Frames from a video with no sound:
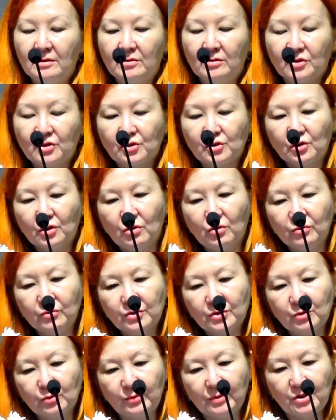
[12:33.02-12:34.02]

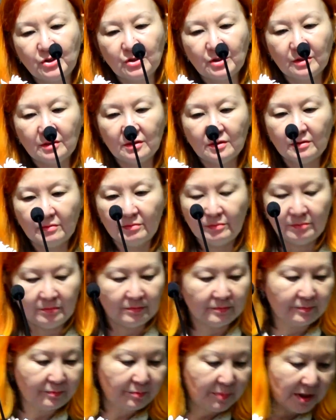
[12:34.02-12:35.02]
stones, which
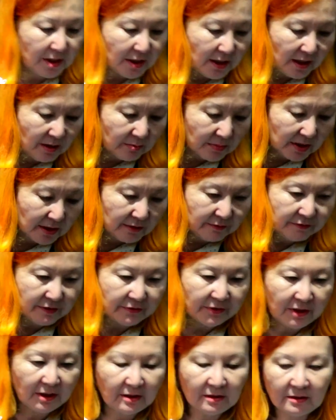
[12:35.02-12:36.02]
became a
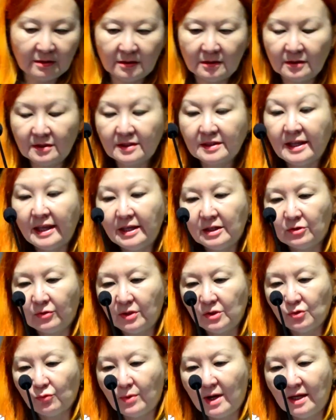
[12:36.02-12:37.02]
very
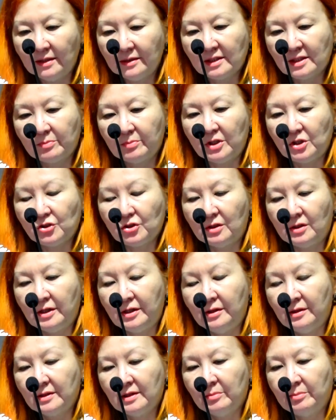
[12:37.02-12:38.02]
sacred one,
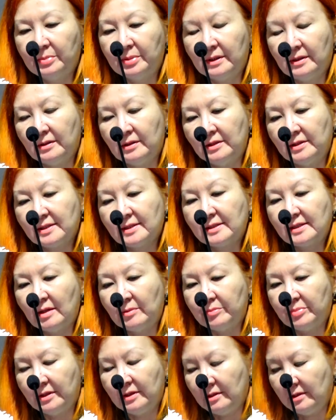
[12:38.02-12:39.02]
especially in the
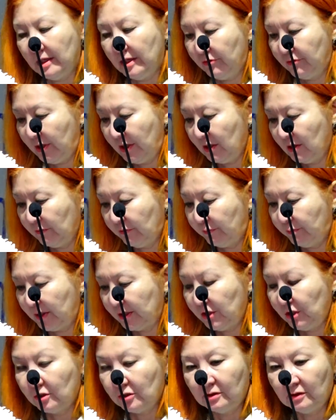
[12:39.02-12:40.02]
steppe area,
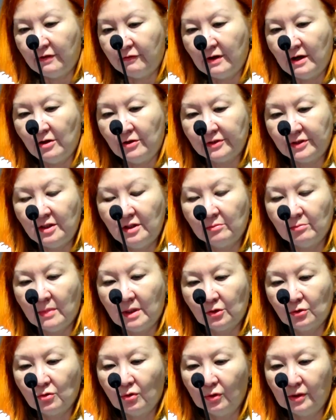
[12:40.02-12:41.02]
particularly found in
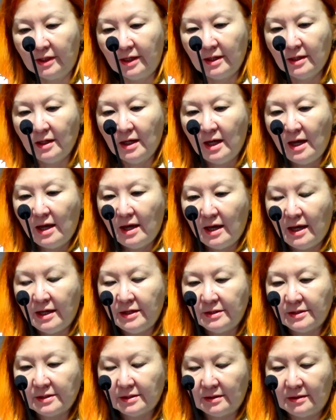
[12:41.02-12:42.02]
Mongolia
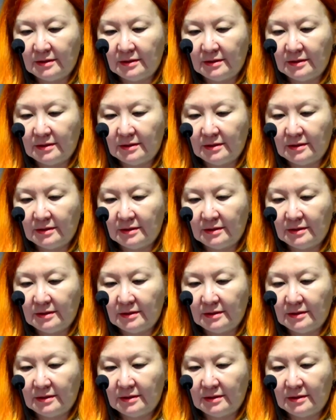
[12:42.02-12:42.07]
and